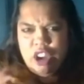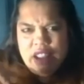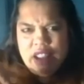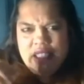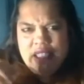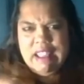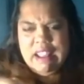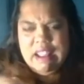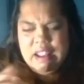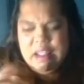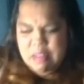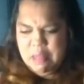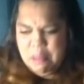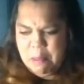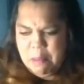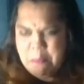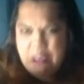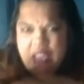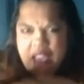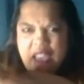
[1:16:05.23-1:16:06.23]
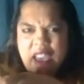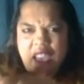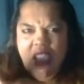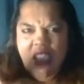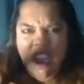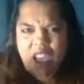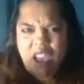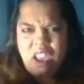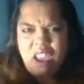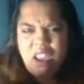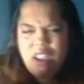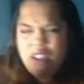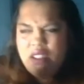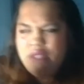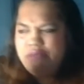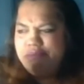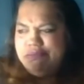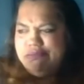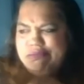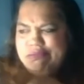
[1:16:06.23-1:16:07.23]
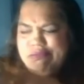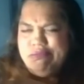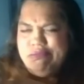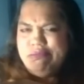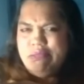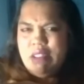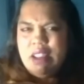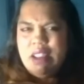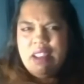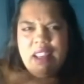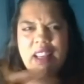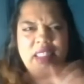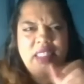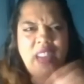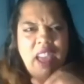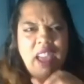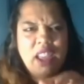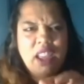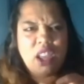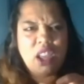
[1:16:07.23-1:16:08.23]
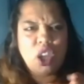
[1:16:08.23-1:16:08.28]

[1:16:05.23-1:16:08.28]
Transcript: Well, why do you keep carrying it and holding it and bringing it back up?